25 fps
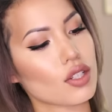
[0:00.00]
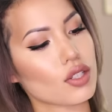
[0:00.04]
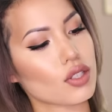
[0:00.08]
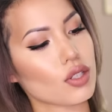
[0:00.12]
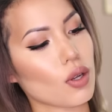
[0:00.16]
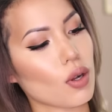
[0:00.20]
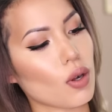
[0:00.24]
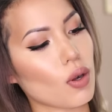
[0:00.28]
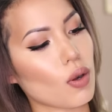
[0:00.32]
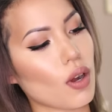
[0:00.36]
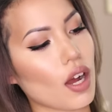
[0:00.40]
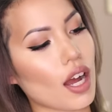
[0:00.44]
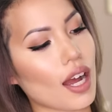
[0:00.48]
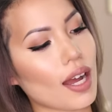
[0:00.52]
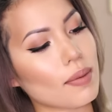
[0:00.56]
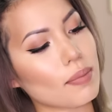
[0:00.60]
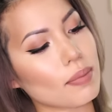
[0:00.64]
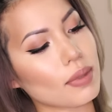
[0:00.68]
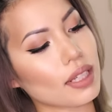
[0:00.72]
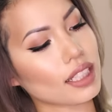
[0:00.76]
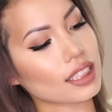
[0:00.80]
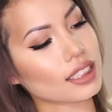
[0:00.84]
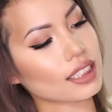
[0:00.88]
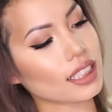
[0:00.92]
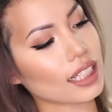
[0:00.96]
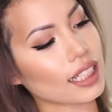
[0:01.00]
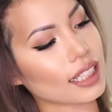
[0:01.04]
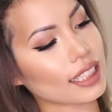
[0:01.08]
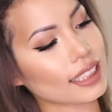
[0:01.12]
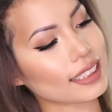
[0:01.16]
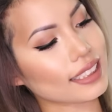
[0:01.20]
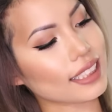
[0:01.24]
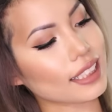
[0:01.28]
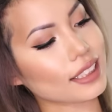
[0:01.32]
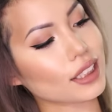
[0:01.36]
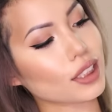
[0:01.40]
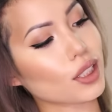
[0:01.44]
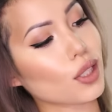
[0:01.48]
So I'm excited
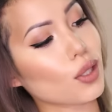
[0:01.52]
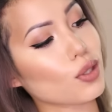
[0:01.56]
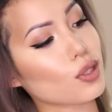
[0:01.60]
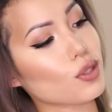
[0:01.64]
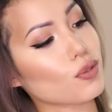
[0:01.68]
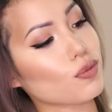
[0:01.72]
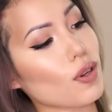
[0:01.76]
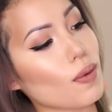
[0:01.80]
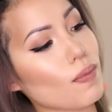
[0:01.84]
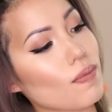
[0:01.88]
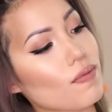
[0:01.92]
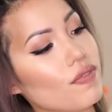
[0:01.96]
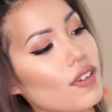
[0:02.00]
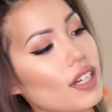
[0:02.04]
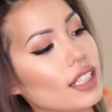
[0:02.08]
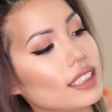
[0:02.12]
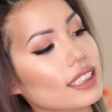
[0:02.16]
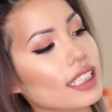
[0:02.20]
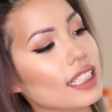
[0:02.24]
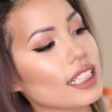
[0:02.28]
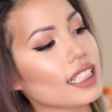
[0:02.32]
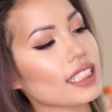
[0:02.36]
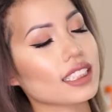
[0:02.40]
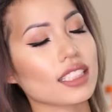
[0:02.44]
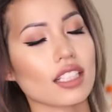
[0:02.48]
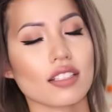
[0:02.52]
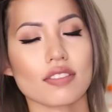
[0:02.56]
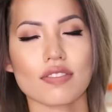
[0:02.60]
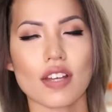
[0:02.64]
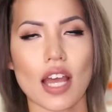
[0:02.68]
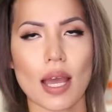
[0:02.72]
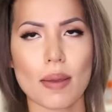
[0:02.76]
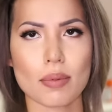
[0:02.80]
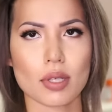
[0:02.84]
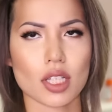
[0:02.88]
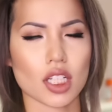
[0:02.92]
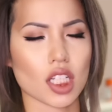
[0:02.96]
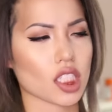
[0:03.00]
because it says it goes from fuzzy to
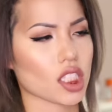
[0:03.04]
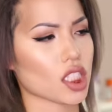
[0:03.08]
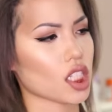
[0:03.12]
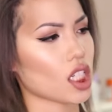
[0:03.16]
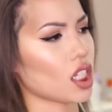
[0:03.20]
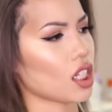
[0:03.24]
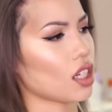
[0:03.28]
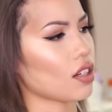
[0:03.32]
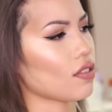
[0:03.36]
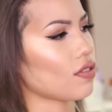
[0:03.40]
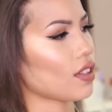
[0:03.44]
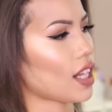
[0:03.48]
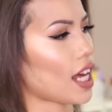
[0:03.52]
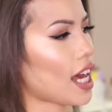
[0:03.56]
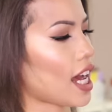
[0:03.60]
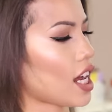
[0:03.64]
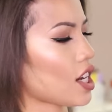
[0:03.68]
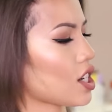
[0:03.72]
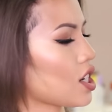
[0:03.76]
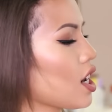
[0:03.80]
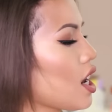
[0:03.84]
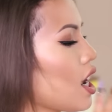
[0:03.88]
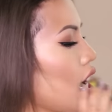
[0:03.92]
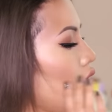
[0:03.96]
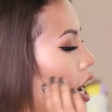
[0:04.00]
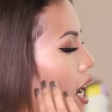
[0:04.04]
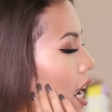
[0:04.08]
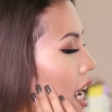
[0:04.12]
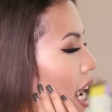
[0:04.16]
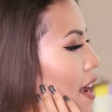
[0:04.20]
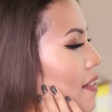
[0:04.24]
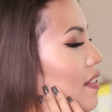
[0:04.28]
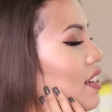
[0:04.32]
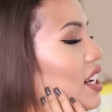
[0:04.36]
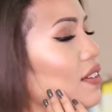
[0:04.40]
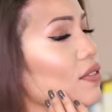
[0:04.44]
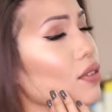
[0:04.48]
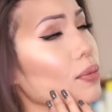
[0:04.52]
fabulous in a flash. I
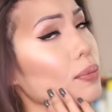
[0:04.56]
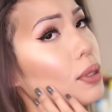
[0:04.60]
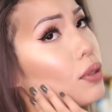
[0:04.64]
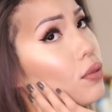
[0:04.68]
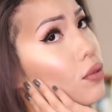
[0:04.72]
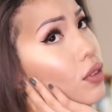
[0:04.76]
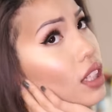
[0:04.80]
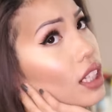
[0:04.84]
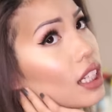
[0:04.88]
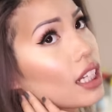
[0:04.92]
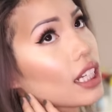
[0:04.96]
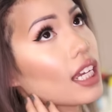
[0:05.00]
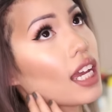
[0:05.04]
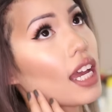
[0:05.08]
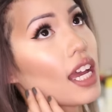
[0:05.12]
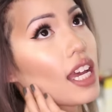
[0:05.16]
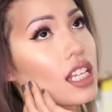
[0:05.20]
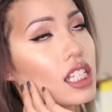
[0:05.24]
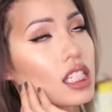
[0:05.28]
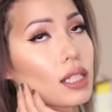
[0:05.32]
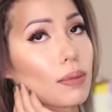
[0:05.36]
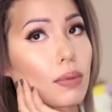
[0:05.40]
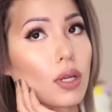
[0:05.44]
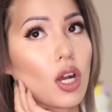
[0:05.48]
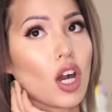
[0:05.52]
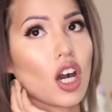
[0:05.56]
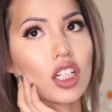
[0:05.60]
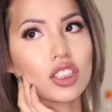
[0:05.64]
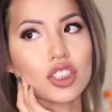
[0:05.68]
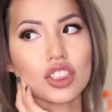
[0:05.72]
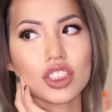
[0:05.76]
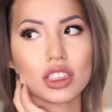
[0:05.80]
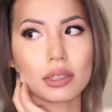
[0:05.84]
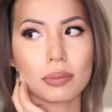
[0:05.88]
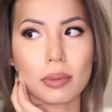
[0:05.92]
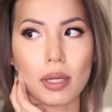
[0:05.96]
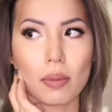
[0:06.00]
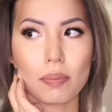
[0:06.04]
haven't ever been really
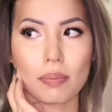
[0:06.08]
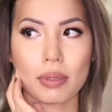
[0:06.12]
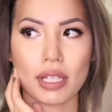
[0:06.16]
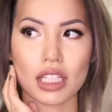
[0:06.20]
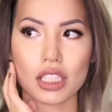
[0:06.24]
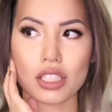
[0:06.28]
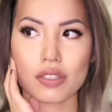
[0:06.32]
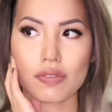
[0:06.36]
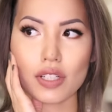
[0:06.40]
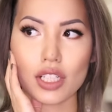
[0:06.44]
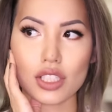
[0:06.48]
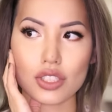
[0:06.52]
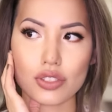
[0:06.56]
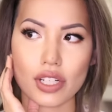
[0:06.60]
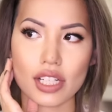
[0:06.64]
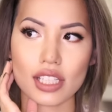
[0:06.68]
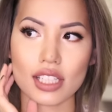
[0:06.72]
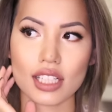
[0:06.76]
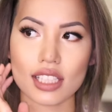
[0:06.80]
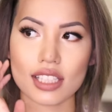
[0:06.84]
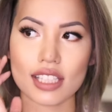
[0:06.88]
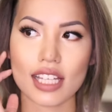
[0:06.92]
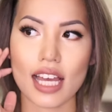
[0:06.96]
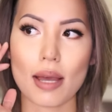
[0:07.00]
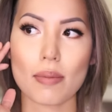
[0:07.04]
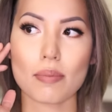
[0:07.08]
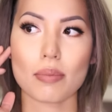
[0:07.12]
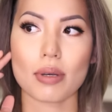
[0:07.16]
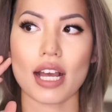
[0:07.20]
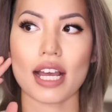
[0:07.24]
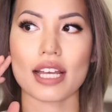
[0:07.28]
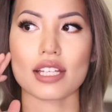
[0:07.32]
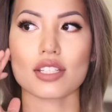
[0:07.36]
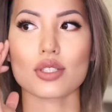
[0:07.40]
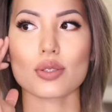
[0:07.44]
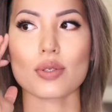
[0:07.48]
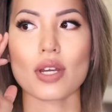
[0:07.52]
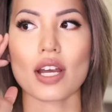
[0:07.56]
subconscious about peach fuzz or anything like that, but
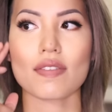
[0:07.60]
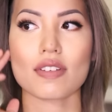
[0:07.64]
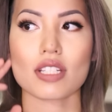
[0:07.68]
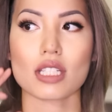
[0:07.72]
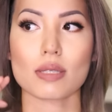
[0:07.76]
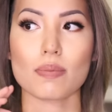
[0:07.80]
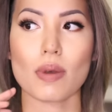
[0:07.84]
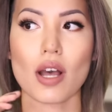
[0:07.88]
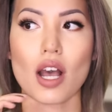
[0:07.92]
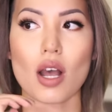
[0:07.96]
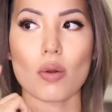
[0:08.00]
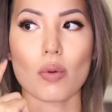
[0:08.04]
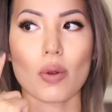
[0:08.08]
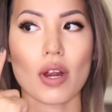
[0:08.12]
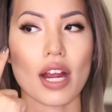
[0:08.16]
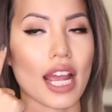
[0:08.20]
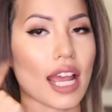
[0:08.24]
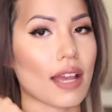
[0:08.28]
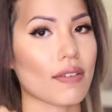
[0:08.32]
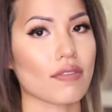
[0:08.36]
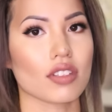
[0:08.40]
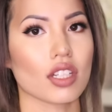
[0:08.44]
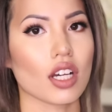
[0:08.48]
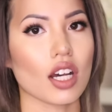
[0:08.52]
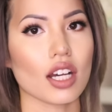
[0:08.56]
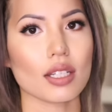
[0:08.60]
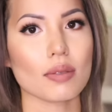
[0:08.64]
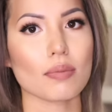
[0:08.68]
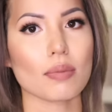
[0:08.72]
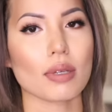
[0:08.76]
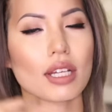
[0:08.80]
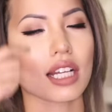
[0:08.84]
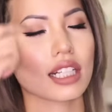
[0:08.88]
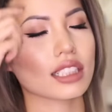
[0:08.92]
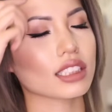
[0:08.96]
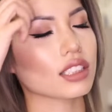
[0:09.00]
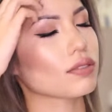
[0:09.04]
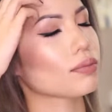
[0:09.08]
I do have a spot where I have none
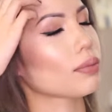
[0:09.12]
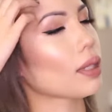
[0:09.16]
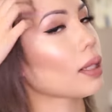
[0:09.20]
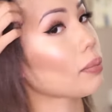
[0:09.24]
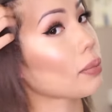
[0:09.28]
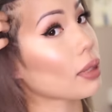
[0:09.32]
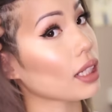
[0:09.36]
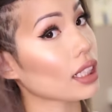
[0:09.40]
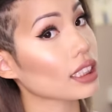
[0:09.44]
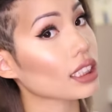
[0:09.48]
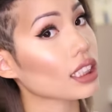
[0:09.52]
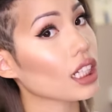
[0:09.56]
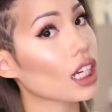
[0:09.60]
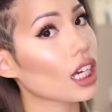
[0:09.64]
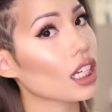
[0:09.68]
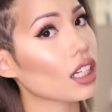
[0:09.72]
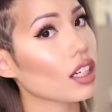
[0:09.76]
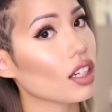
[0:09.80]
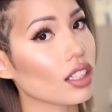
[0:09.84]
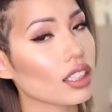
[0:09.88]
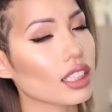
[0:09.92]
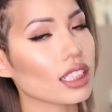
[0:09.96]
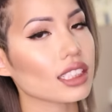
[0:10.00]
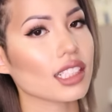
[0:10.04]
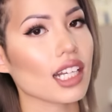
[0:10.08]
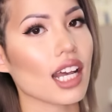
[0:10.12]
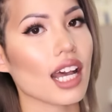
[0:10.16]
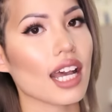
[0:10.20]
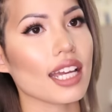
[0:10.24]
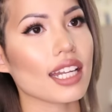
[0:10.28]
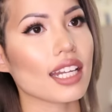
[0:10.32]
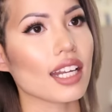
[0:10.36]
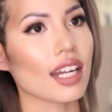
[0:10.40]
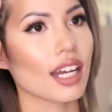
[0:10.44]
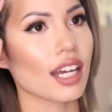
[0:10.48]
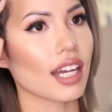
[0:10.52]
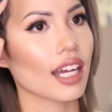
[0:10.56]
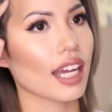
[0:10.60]
because of my buzz cut on the
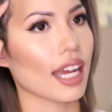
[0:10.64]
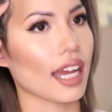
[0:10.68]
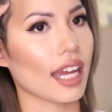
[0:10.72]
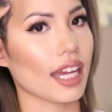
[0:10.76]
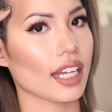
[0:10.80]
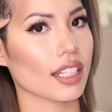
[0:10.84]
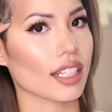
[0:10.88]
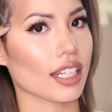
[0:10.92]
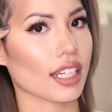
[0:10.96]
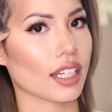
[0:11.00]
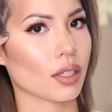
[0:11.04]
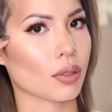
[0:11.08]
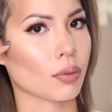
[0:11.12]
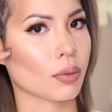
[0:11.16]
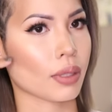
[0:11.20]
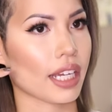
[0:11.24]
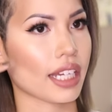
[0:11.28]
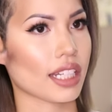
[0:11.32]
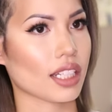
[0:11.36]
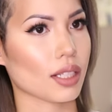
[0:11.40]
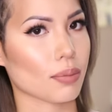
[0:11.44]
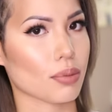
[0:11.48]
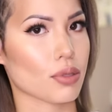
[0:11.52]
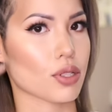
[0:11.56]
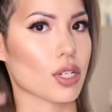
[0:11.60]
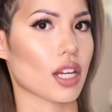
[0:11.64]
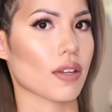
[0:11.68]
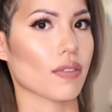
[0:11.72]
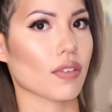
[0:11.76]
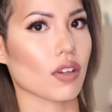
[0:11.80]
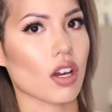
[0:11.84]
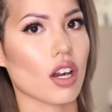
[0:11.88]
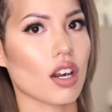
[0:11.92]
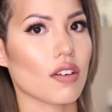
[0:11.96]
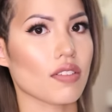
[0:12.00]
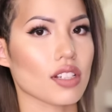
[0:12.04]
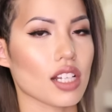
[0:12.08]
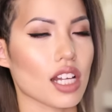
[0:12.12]
side. And like we end up shaving
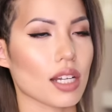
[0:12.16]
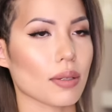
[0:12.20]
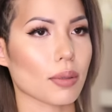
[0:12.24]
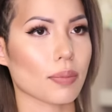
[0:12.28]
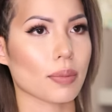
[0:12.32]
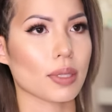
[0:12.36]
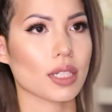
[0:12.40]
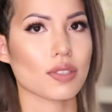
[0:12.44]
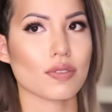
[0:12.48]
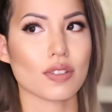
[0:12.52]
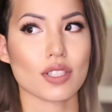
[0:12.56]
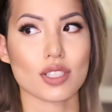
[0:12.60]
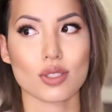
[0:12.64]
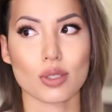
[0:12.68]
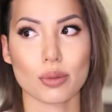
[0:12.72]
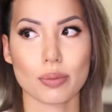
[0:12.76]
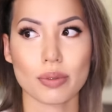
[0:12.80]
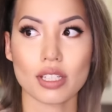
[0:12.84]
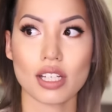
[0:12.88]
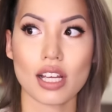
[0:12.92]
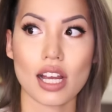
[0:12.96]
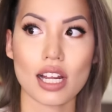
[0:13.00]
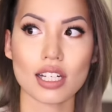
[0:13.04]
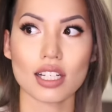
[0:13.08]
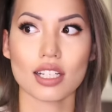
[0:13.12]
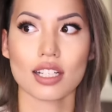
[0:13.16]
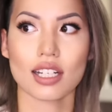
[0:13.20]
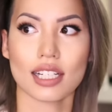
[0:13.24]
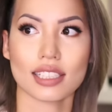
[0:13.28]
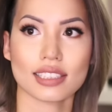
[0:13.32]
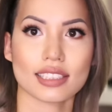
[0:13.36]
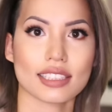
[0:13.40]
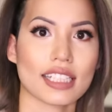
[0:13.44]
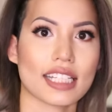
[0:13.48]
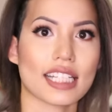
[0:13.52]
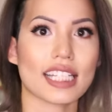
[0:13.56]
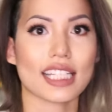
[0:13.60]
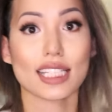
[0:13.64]
off a lot of peach fuzz, so it'd be kind of
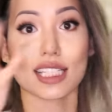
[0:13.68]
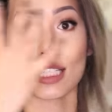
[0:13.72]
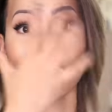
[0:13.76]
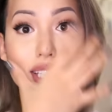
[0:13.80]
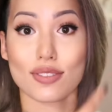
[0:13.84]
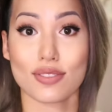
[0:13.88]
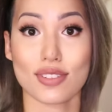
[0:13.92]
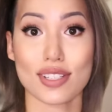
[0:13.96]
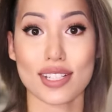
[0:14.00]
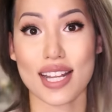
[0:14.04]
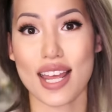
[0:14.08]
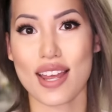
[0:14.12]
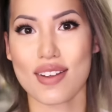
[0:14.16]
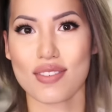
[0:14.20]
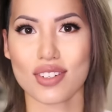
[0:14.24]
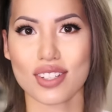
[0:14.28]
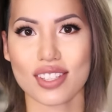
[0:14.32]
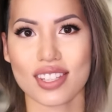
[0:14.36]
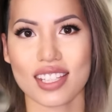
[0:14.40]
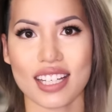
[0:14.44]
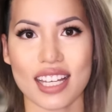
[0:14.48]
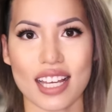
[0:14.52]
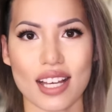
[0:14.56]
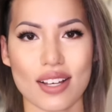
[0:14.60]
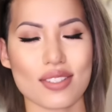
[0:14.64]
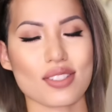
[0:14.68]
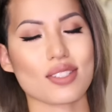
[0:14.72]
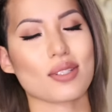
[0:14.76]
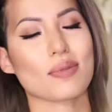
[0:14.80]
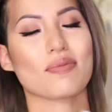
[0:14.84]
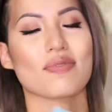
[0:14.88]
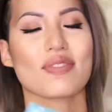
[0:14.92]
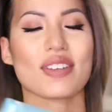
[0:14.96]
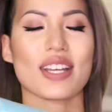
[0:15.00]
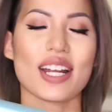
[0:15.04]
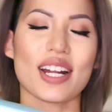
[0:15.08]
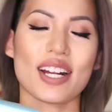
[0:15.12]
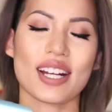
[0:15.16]
nice to even everything out. So
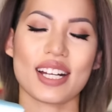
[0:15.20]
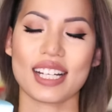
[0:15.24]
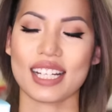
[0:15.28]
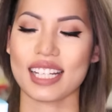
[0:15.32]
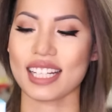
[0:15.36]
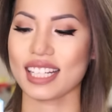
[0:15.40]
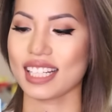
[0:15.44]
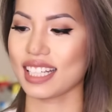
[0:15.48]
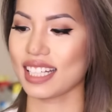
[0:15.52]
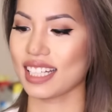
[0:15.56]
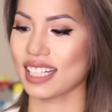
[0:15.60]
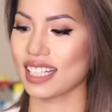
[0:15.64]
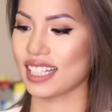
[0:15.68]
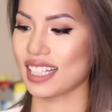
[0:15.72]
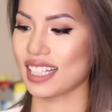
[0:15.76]
I'm very